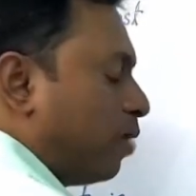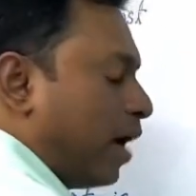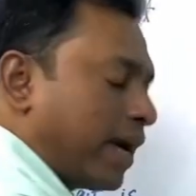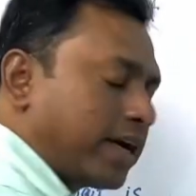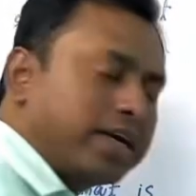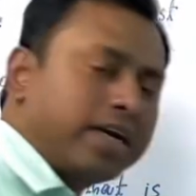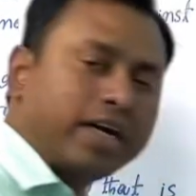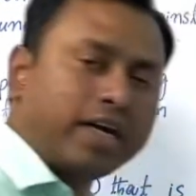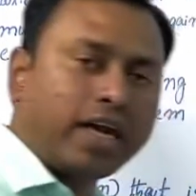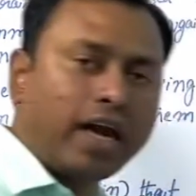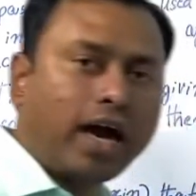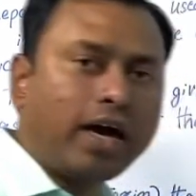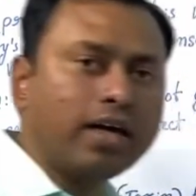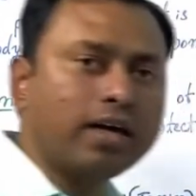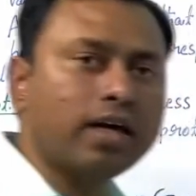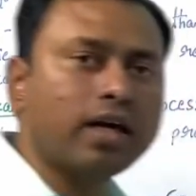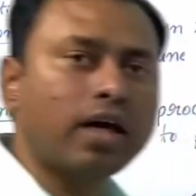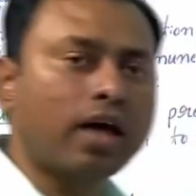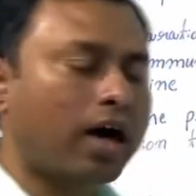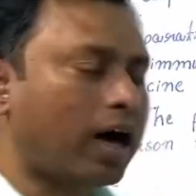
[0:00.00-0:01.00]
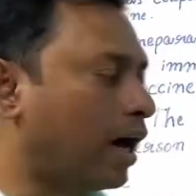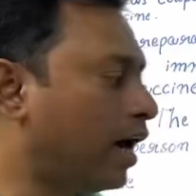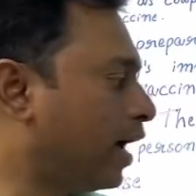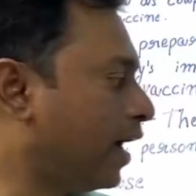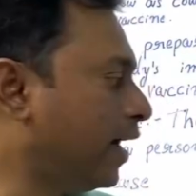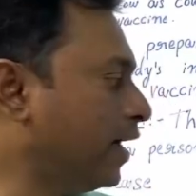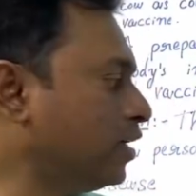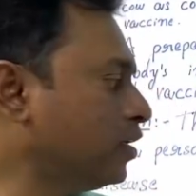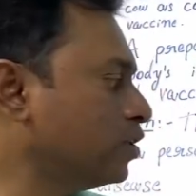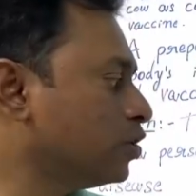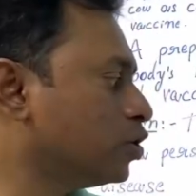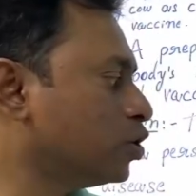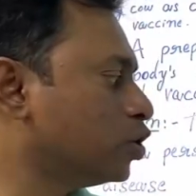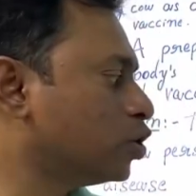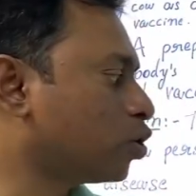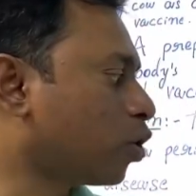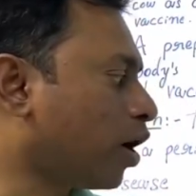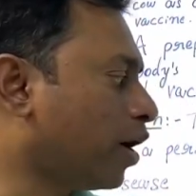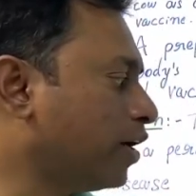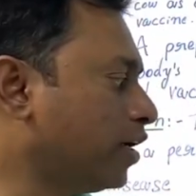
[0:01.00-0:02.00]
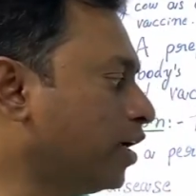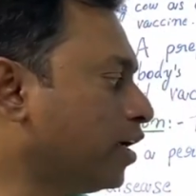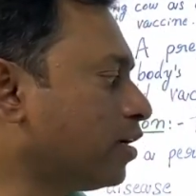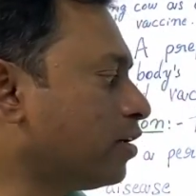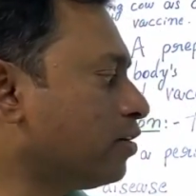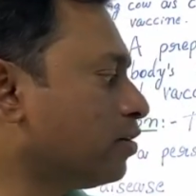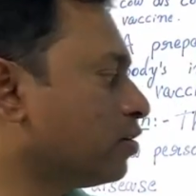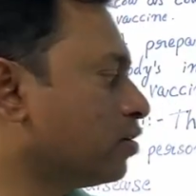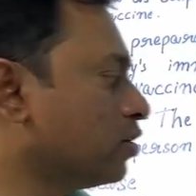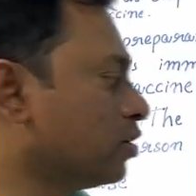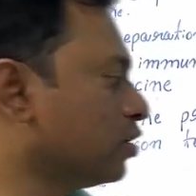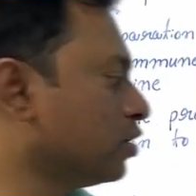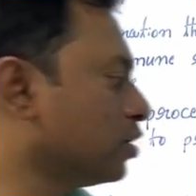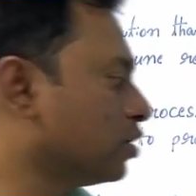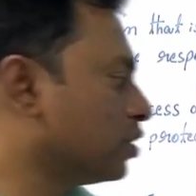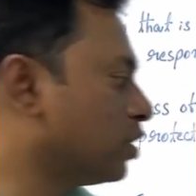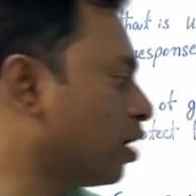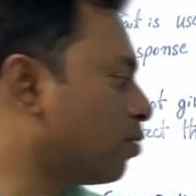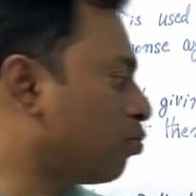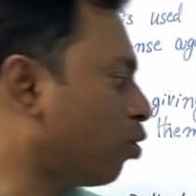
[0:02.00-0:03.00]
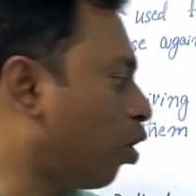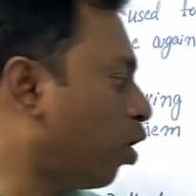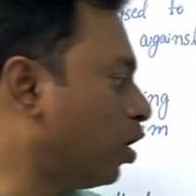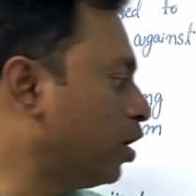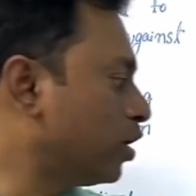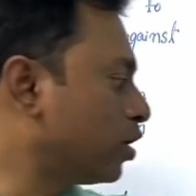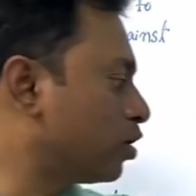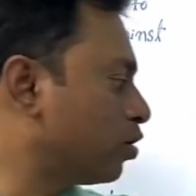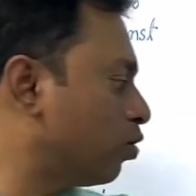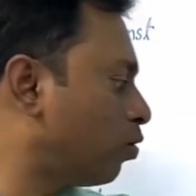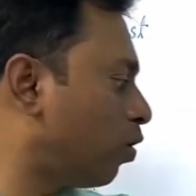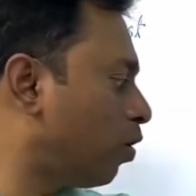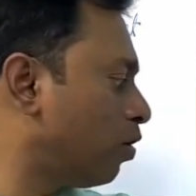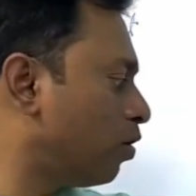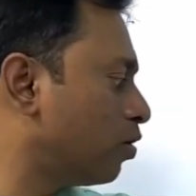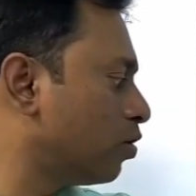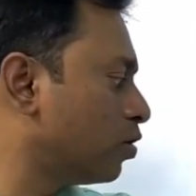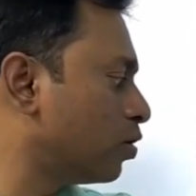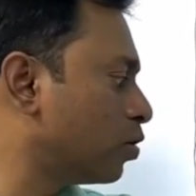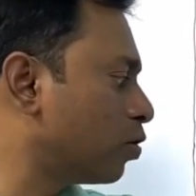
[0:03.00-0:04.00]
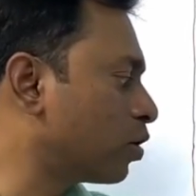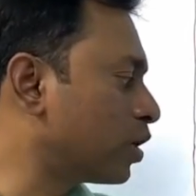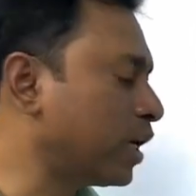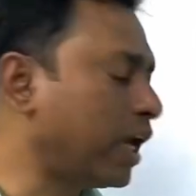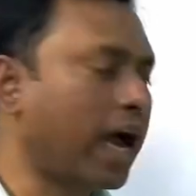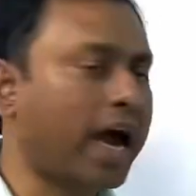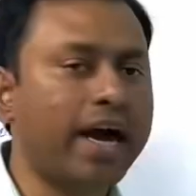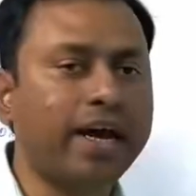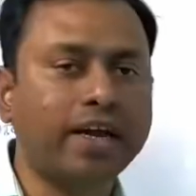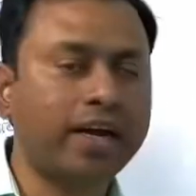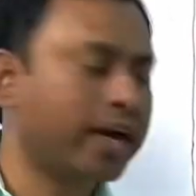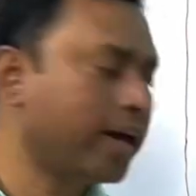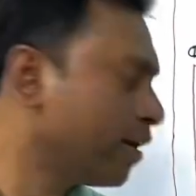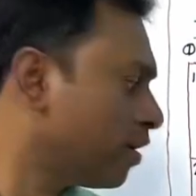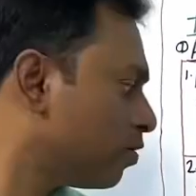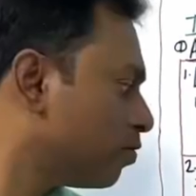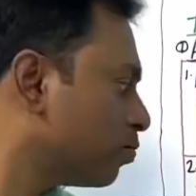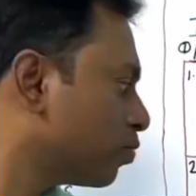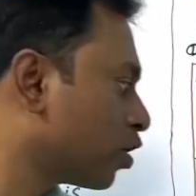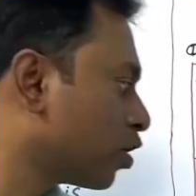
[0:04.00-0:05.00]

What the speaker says: bacteria and joining the molecule to carrier